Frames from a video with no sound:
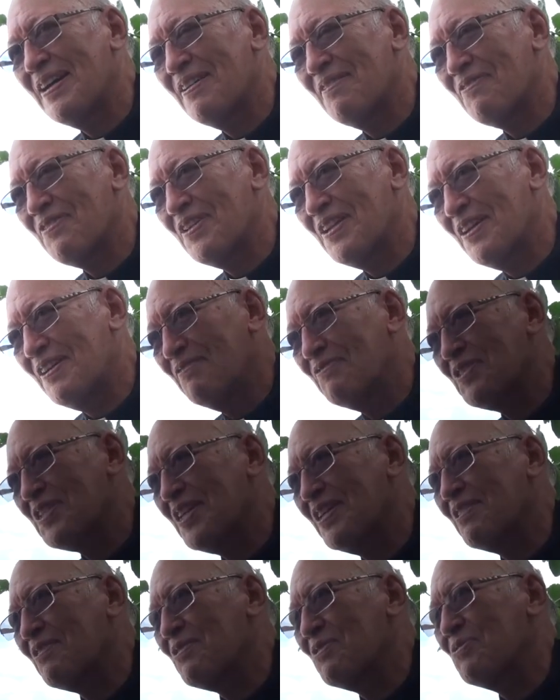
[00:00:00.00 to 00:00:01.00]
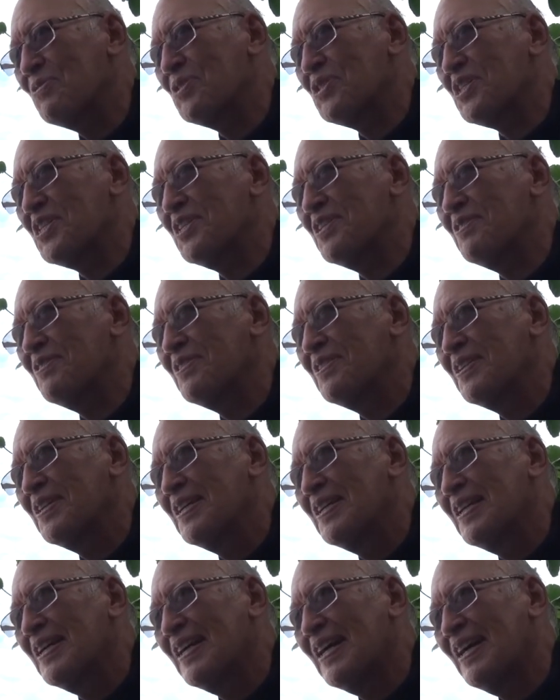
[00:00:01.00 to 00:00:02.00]
have loved Saint Lucia.
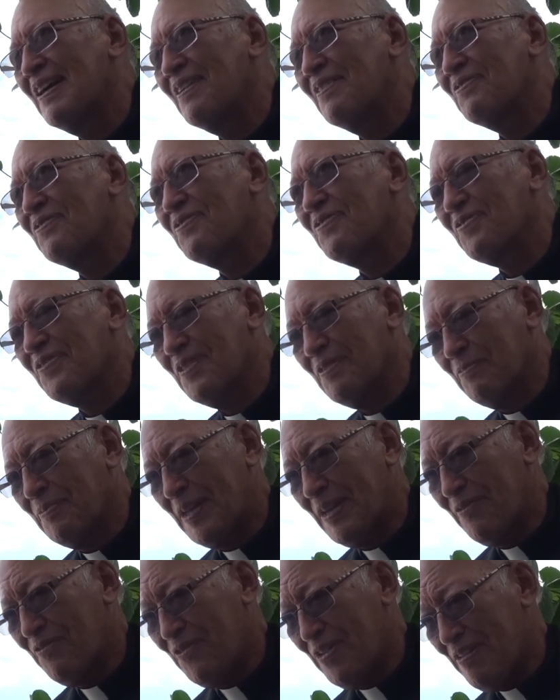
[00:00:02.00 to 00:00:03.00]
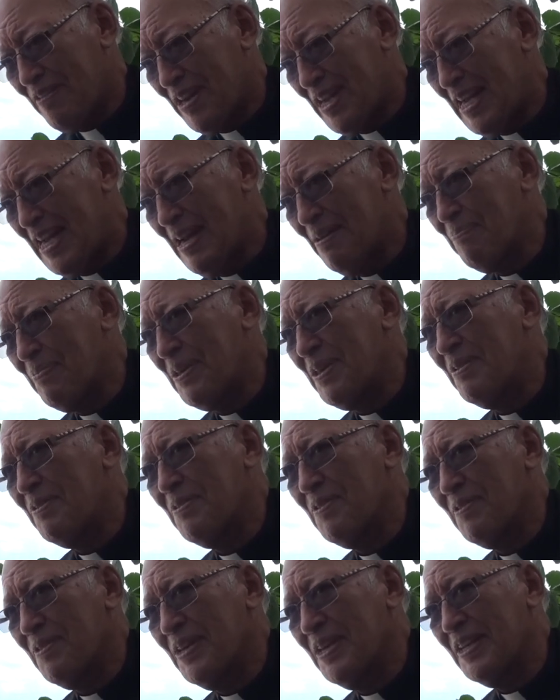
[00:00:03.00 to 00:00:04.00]
I've been very happy
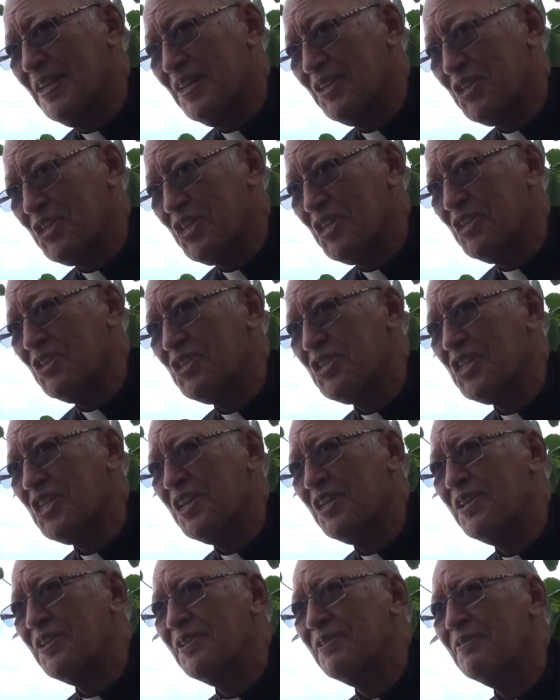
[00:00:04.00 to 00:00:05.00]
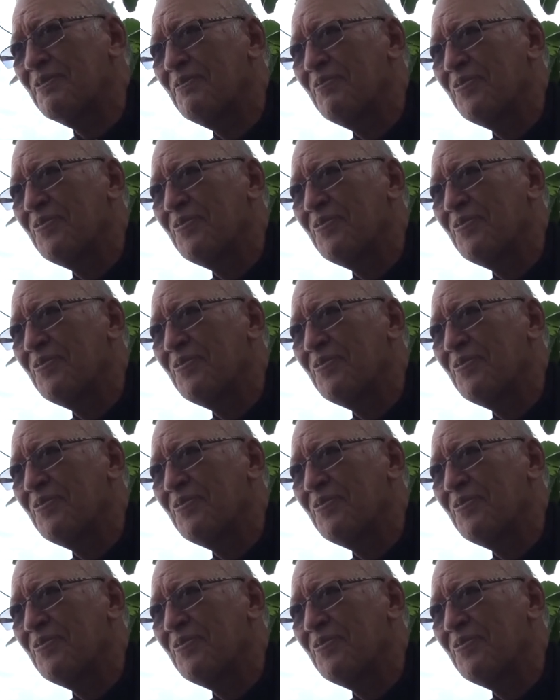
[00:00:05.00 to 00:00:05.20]
in the church here.